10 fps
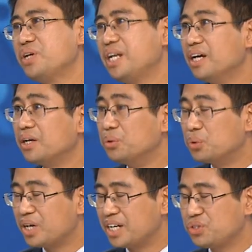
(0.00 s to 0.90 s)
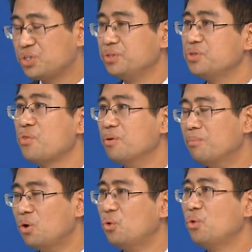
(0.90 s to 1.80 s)
really a good question. The
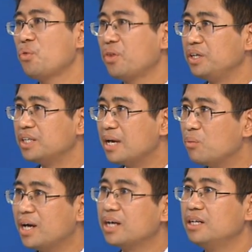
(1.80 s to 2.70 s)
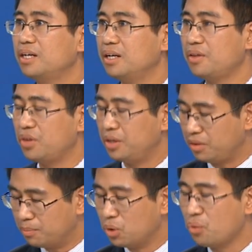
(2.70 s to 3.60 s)
more the Taiwan, uh, the,
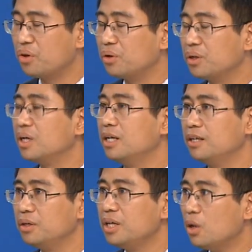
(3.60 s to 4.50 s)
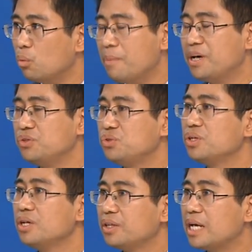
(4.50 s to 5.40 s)
the, more the uh, weapons
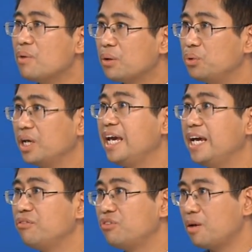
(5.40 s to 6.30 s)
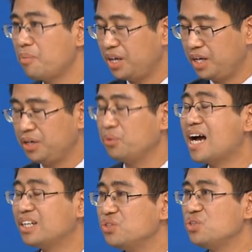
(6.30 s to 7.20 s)
Taiwan could get from the
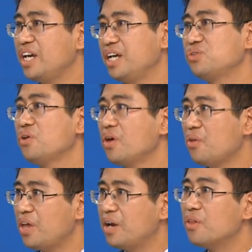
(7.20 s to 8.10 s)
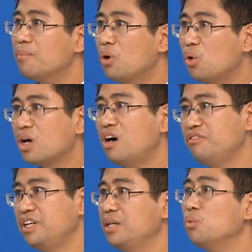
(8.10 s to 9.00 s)
United States, then the more
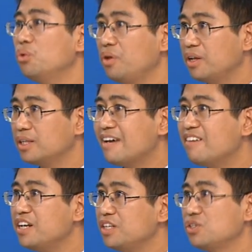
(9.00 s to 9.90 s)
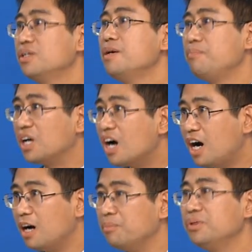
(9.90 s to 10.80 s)
confident would the Taiwanese
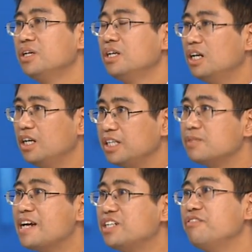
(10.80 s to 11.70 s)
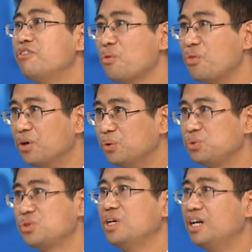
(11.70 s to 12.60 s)
become, uh, especially for
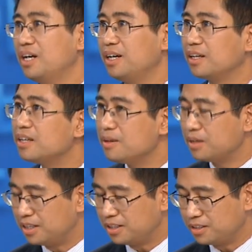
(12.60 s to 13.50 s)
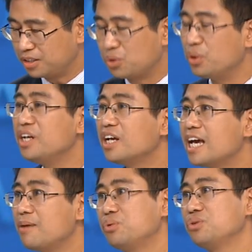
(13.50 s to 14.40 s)
those uh, uh, green
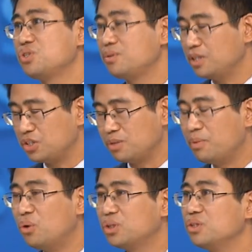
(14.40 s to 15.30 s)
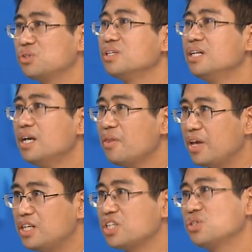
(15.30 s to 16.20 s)
campus uh, supporters.
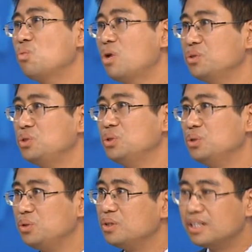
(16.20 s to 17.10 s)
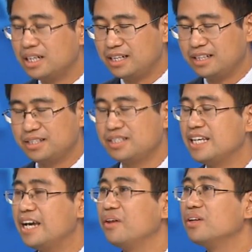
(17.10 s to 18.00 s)
They just want to uh,
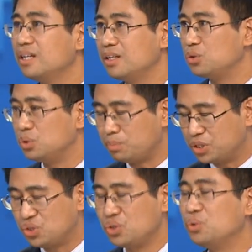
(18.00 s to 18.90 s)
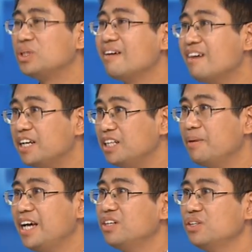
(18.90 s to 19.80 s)
say uh, to pursue Taiwan
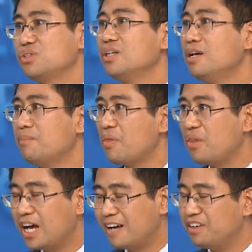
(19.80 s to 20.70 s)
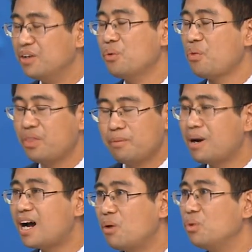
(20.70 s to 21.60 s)
independence, but they have no
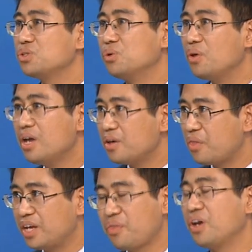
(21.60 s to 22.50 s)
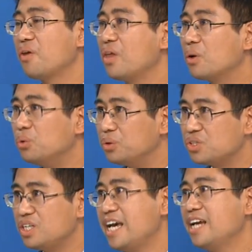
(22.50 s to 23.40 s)
power, so they think they could
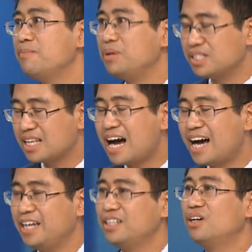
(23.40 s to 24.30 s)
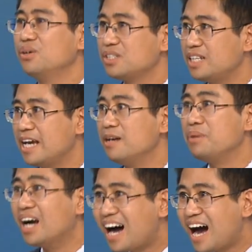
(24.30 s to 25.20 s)
stand beside or stand
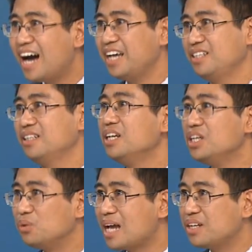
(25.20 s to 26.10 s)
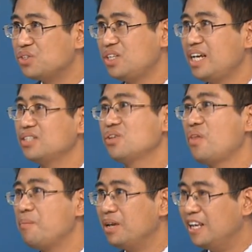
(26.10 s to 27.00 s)
behind United States.
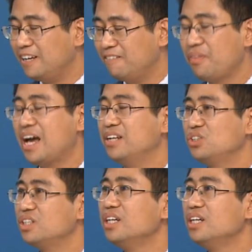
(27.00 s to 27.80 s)
They believe that